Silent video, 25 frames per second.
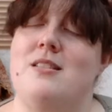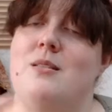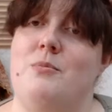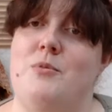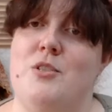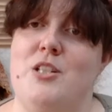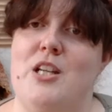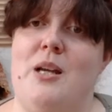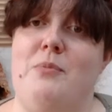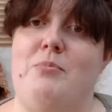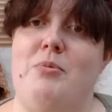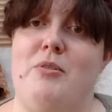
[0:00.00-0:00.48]
some
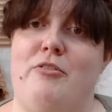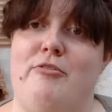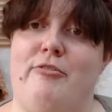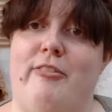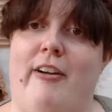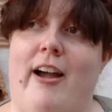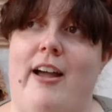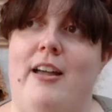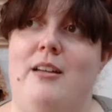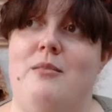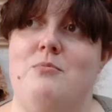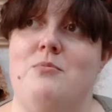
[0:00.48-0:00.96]
cheaper
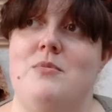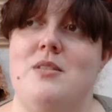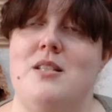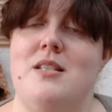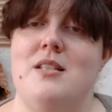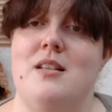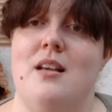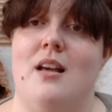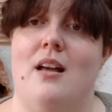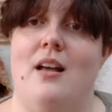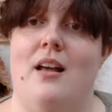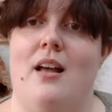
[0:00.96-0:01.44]

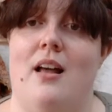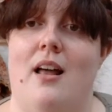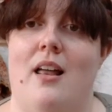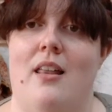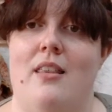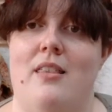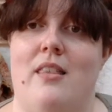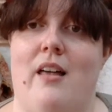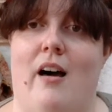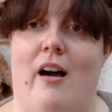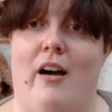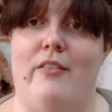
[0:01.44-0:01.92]
frames
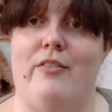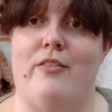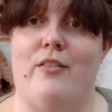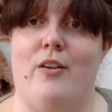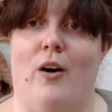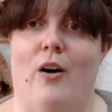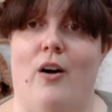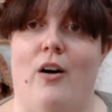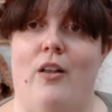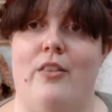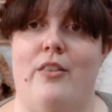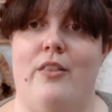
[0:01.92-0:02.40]
that I've
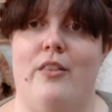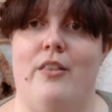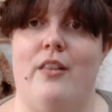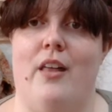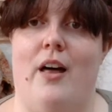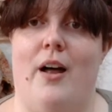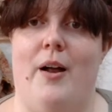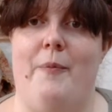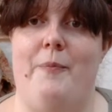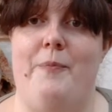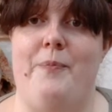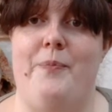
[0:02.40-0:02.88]
got,
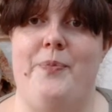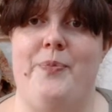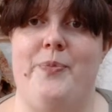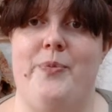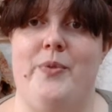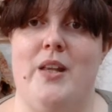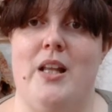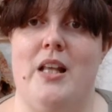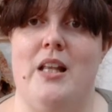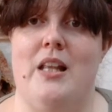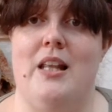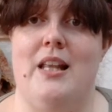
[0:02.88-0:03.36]

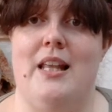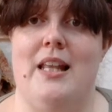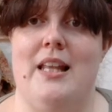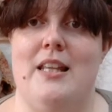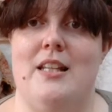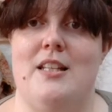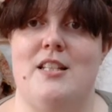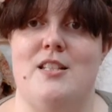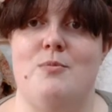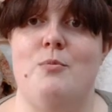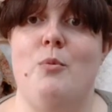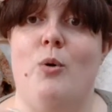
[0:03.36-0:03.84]

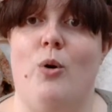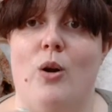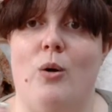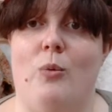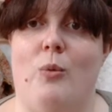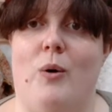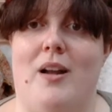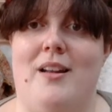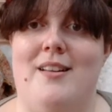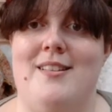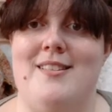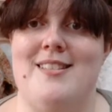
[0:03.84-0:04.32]
smaller
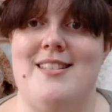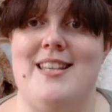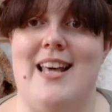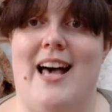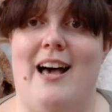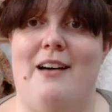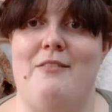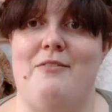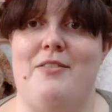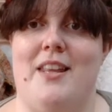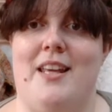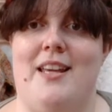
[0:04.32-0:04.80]
ones that
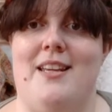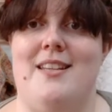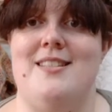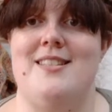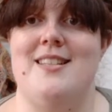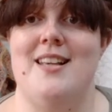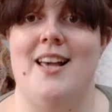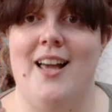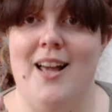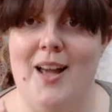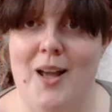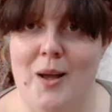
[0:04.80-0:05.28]
have
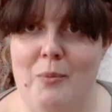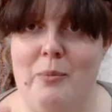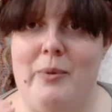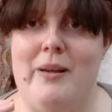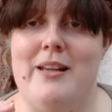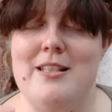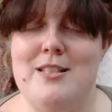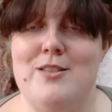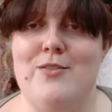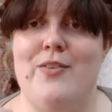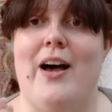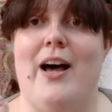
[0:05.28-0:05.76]
these,
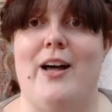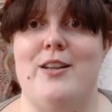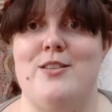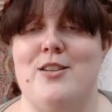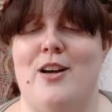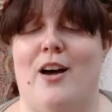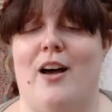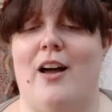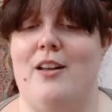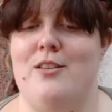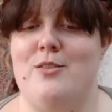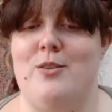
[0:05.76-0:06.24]
because of how
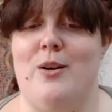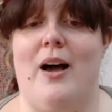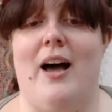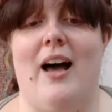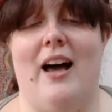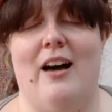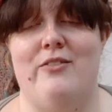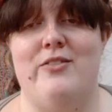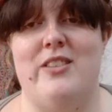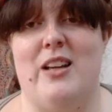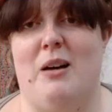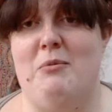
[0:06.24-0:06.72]
tight I do it, I
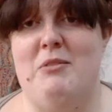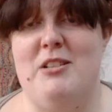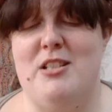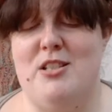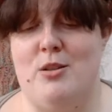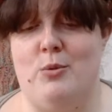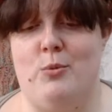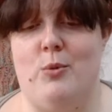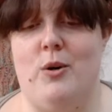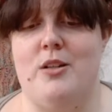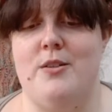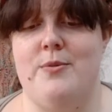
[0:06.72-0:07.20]
have damaged
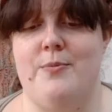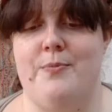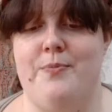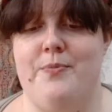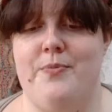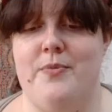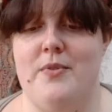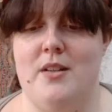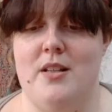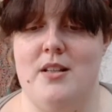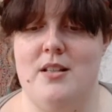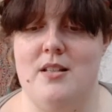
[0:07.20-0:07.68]
the wood.
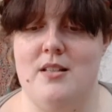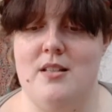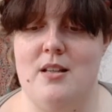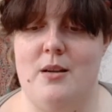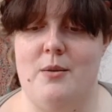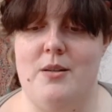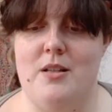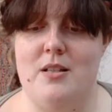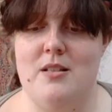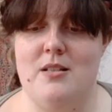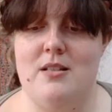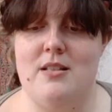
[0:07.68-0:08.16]
So
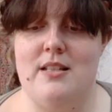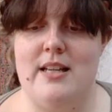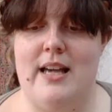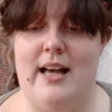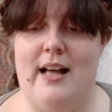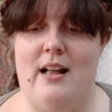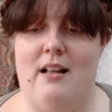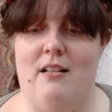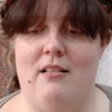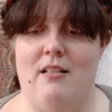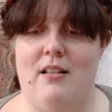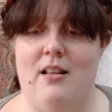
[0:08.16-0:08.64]
use a
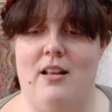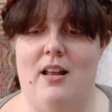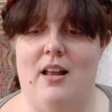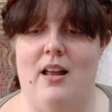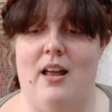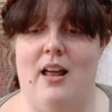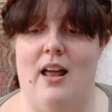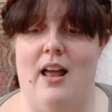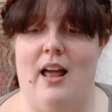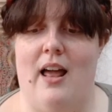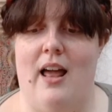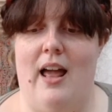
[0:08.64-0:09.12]
dowel
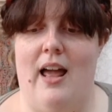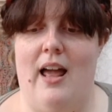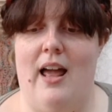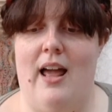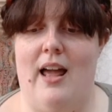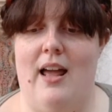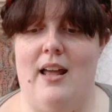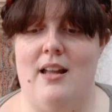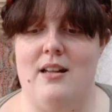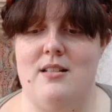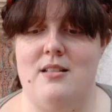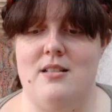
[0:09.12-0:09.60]

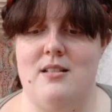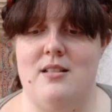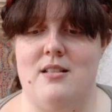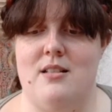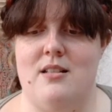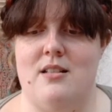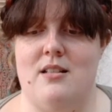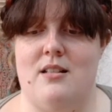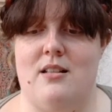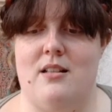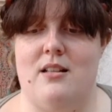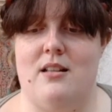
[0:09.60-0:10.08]
and
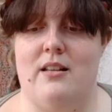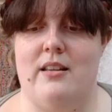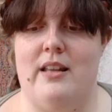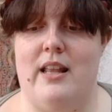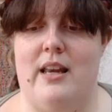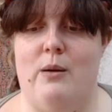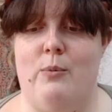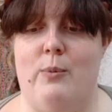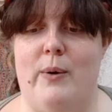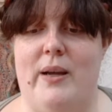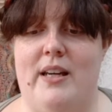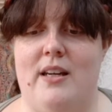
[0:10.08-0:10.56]

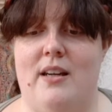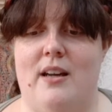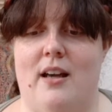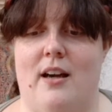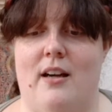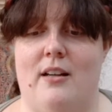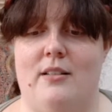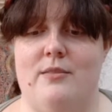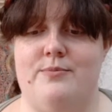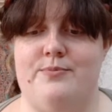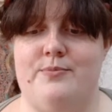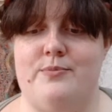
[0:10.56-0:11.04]
then a wing
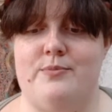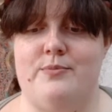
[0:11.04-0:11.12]
nut,